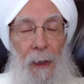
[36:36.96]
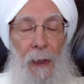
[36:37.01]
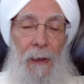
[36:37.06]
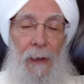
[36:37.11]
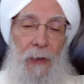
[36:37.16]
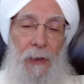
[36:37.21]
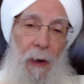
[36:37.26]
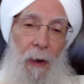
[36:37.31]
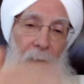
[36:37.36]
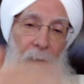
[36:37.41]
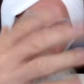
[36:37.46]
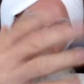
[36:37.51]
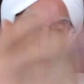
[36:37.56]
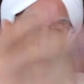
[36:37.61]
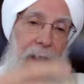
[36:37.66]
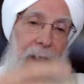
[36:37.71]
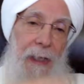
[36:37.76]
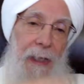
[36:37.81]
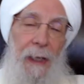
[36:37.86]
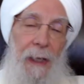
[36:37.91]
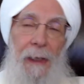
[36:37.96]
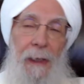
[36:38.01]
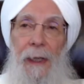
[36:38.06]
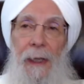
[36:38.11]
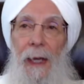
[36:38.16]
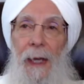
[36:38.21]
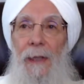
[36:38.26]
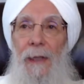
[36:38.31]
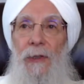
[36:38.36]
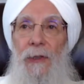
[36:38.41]
So obviously getting a
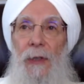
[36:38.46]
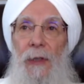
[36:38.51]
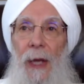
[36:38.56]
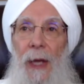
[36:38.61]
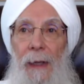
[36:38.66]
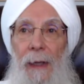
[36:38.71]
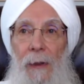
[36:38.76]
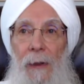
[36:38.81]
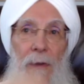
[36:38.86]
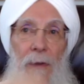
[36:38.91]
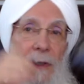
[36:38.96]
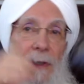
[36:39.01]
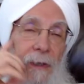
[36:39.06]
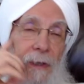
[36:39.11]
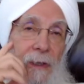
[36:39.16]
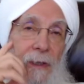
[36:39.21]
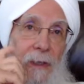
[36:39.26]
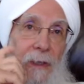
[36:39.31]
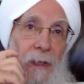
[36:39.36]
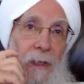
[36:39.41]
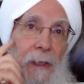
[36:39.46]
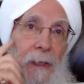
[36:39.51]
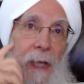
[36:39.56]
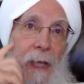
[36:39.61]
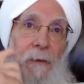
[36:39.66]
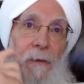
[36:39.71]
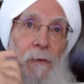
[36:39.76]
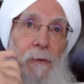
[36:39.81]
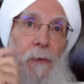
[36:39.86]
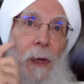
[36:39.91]
cancer diagnosis is a
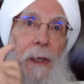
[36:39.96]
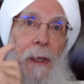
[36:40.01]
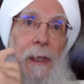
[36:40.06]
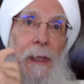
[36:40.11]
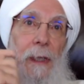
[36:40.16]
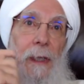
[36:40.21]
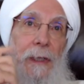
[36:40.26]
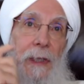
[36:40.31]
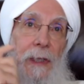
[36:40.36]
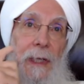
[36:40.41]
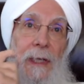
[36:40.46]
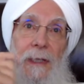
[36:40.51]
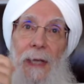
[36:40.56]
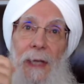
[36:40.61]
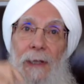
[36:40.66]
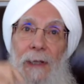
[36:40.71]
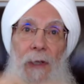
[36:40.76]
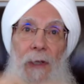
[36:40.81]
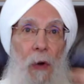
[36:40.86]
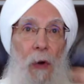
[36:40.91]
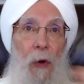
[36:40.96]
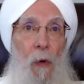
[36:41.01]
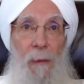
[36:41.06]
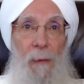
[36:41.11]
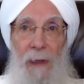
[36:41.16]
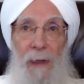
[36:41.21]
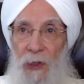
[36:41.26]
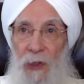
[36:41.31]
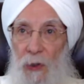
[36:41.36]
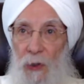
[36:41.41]
life-threatening disease. That's
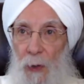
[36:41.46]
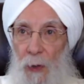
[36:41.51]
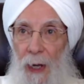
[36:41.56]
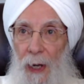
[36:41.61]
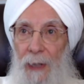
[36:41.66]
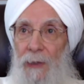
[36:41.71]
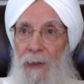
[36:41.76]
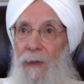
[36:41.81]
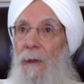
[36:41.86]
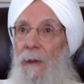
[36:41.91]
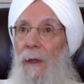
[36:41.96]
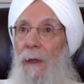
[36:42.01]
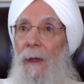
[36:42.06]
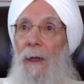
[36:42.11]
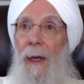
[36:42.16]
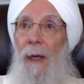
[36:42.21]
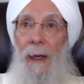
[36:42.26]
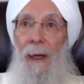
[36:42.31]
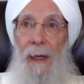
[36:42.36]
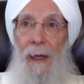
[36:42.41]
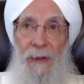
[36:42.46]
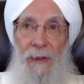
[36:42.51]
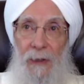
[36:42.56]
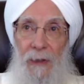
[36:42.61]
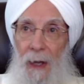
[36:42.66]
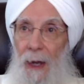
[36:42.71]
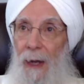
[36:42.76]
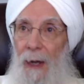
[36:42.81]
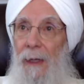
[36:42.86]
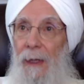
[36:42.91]
enormous stress and
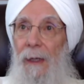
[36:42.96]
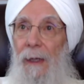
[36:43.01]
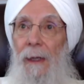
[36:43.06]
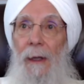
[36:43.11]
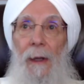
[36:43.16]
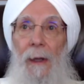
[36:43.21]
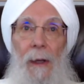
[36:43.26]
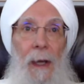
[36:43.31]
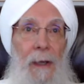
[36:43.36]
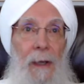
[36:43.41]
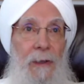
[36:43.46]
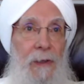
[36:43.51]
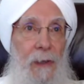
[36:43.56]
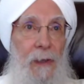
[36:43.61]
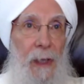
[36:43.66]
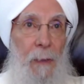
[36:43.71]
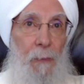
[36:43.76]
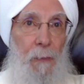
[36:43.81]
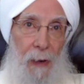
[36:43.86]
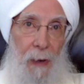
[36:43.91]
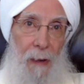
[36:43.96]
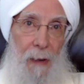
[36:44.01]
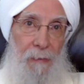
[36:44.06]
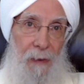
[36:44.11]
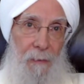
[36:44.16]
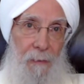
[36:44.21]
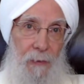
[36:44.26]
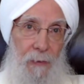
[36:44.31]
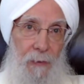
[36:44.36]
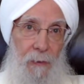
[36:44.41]
anxiety and sleep
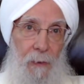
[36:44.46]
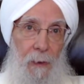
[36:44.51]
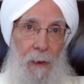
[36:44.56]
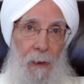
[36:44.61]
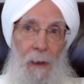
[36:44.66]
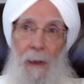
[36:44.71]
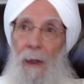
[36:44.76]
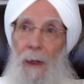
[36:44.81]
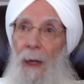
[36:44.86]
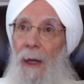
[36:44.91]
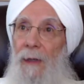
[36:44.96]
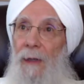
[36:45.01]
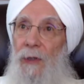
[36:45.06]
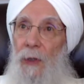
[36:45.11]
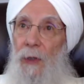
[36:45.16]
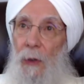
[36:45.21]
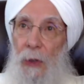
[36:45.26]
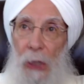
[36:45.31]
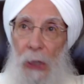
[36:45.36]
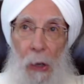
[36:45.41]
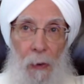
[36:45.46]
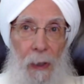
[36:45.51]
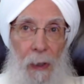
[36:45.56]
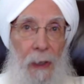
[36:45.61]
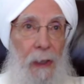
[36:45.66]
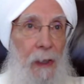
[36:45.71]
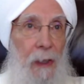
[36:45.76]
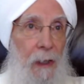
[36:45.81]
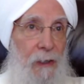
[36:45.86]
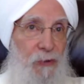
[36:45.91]
problems. And so yoga
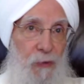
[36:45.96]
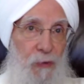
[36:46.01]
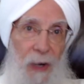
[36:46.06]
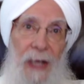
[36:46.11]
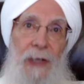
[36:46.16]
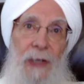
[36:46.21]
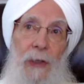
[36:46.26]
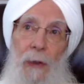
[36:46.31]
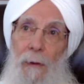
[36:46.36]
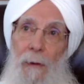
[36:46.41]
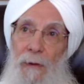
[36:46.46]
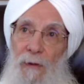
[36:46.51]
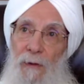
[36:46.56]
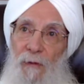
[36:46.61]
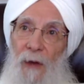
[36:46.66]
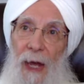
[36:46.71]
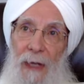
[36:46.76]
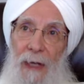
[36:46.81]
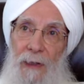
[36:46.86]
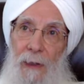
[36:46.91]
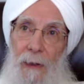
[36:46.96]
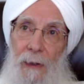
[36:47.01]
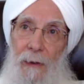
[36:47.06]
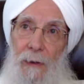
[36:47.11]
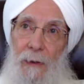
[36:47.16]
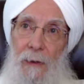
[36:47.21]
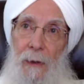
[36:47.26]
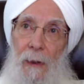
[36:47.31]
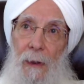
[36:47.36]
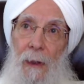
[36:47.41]
can address those
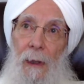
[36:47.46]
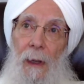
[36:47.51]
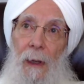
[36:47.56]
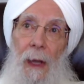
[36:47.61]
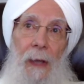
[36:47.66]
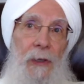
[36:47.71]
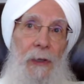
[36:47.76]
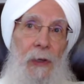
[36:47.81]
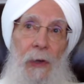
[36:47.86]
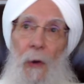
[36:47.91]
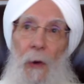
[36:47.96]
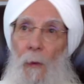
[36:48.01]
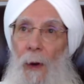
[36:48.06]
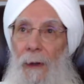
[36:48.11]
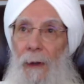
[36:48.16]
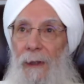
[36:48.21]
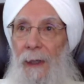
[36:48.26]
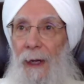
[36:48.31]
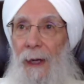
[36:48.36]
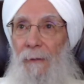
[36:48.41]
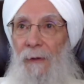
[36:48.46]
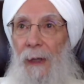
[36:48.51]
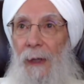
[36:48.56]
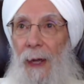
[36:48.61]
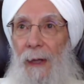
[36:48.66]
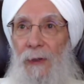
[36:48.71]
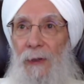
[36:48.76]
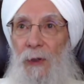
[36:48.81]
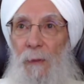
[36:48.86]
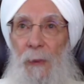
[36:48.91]
facets. And you don't want to give
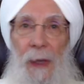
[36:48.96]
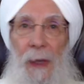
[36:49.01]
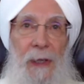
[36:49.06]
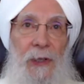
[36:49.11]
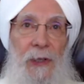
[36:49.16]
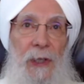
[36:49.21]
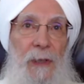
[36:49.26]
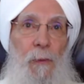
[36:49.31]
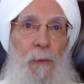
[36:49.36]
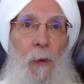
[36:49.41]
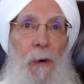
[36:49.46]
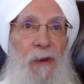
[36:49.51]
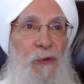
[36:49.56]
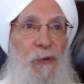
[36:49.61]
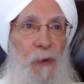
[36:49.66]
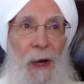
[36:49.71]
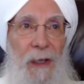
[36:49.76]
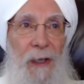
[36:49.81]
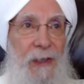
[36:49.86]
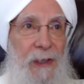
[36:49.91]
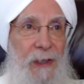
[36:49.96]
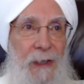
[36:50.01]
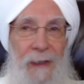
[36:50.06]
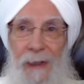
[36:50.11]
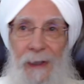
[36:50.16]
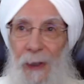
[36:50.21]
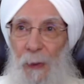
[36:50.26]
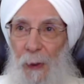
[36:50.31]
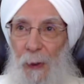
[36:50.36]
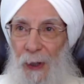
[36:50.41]
cancer patients more drugs to
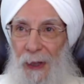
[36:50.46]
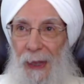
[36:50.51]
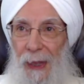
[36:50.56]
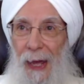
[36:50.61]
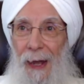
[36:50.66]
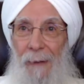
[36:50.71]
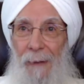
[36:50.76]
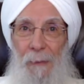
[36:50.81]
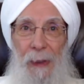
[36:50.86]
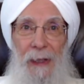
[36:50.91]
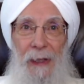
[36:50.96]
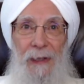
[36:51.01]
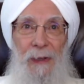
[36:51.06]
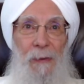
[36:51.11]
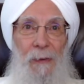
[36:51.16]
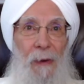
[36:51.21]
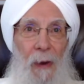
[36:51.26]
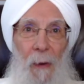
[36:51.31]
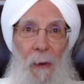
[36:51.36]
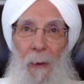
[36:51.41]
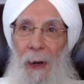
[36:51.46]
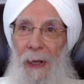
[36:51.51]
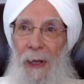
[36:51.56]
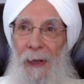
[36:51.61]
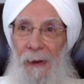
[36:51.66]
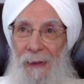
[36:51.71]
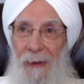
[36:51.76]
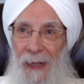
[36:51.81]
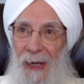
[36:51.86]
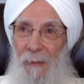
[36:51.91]
deal with that because they're already
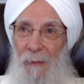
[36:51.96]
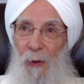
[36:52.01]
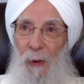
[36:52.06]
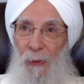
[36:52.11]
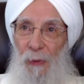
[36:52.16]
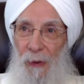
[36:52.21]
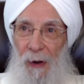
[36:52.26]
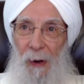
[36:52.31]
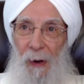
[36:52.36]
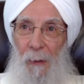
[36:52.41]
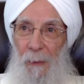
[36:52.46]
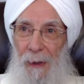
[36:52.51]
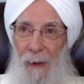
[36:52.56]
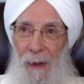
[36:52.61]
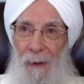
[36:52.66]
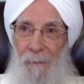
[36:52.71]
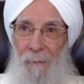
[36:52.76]
on chemotherapy.